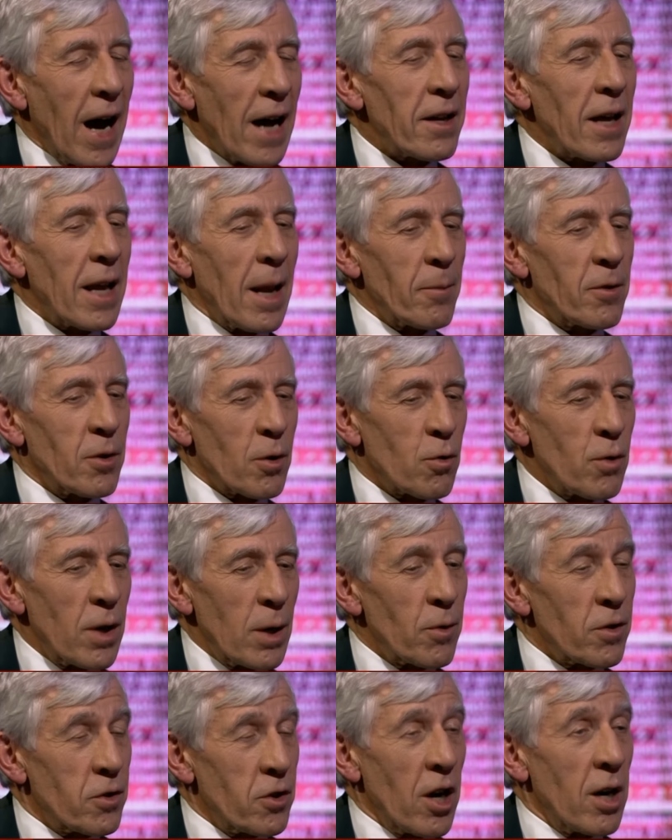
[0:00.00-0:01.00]
I don't happen to
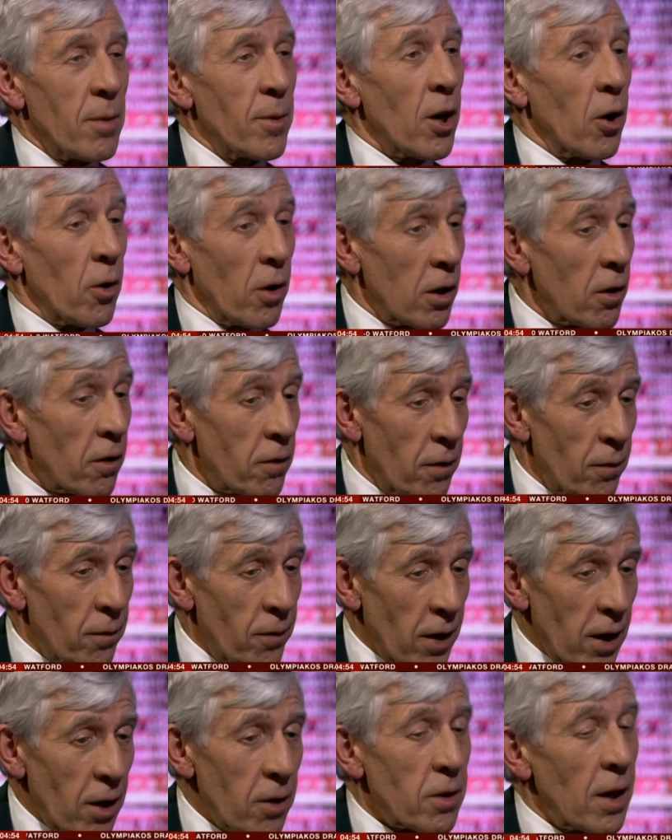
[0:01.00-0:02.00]
agree with Jeremy on a lot of
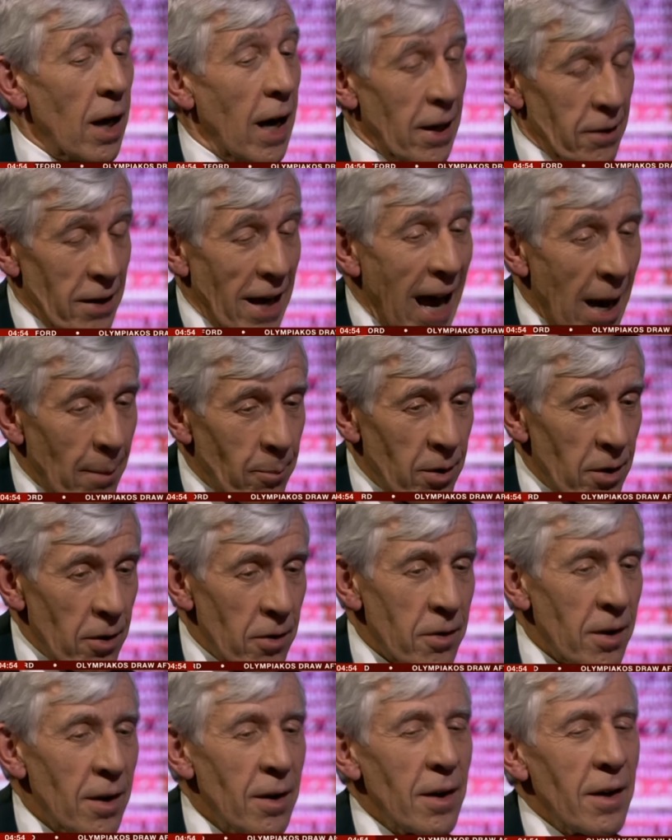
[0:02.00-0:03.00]
things, as it
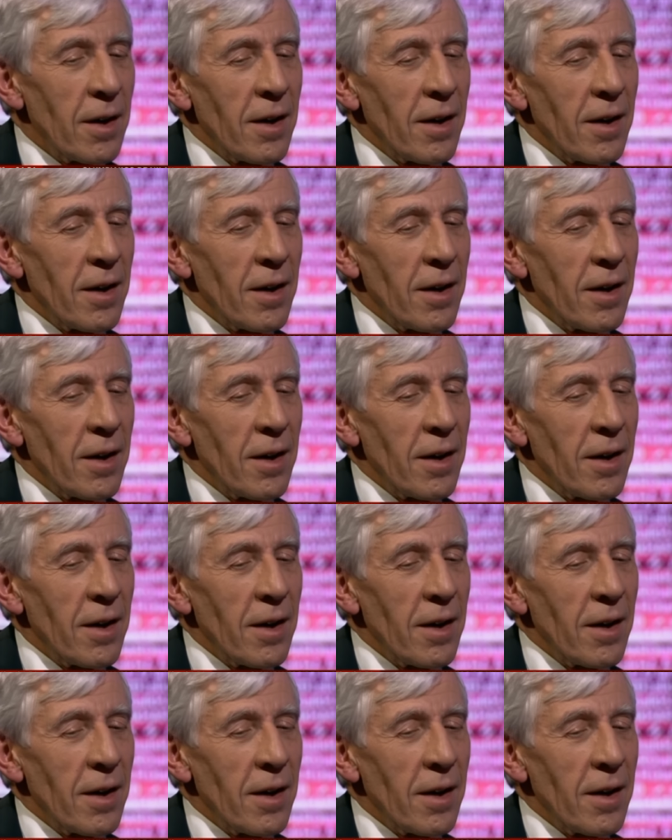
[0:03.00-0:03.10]
happens.